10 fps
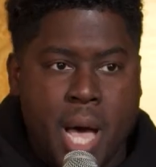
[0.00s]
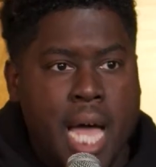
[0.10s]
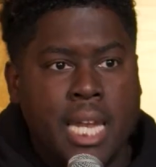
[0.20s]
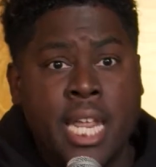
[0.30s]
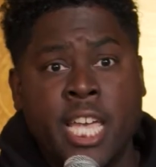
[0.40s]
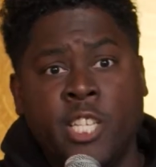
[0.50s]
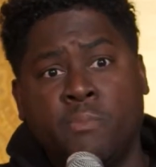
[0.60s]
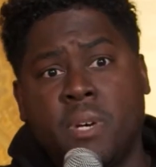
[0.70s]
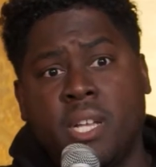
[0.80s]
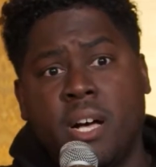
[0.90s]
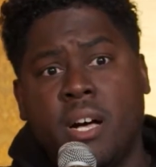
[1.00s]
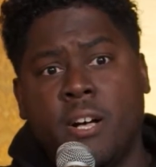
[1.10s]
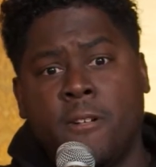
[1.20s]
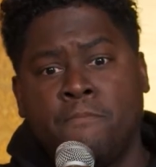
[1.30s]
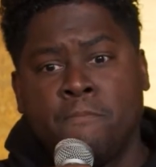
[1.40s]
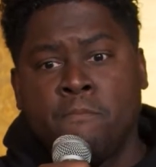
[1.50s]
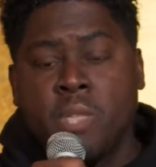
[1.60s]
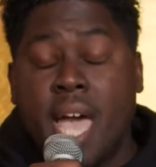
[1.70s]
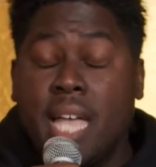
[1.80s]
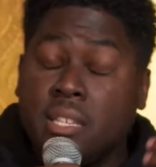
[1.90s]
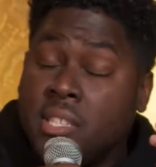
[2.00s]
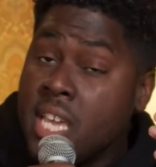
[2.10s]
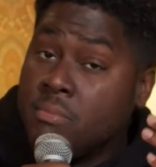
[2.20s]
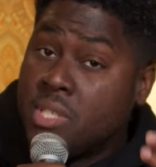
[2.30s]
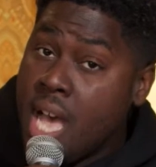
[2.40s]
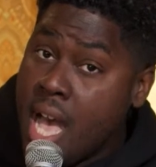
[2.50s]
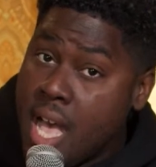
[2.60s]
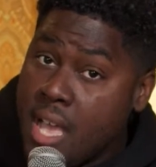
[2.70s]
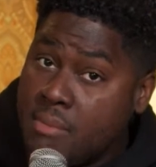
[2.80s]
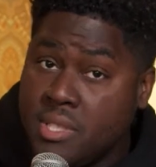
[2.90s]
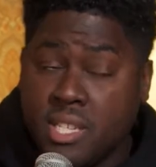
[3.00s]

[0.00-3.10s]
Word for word: holidays. But uh, at the same time,